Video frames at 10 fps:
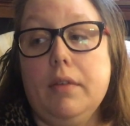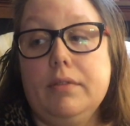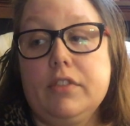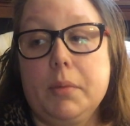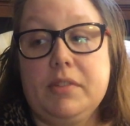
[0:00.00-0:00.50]

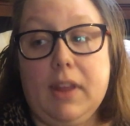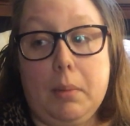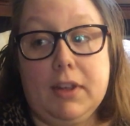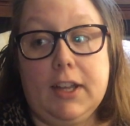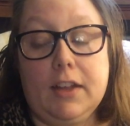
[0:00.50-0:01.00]
from
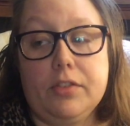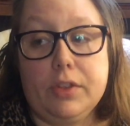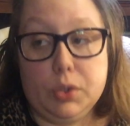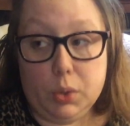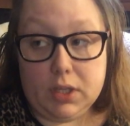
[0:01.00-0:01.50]
slamming against
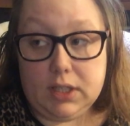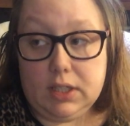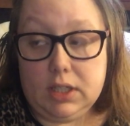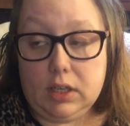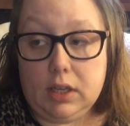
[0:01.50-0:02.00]
the door.
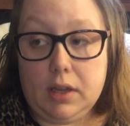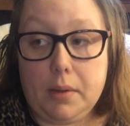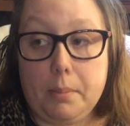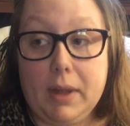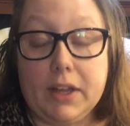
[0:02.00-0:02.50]

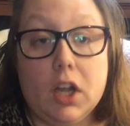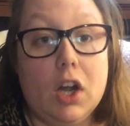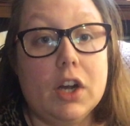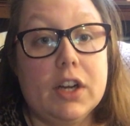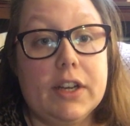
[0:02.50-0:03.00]
My
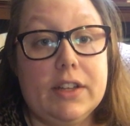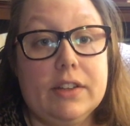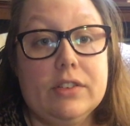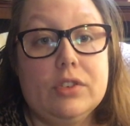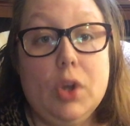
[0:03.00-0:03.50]
car
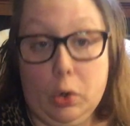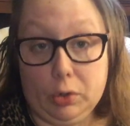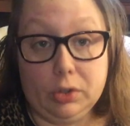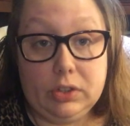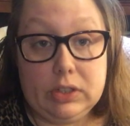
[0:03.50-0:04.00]
is
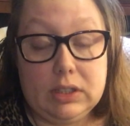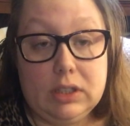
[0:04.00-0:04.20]
totaled.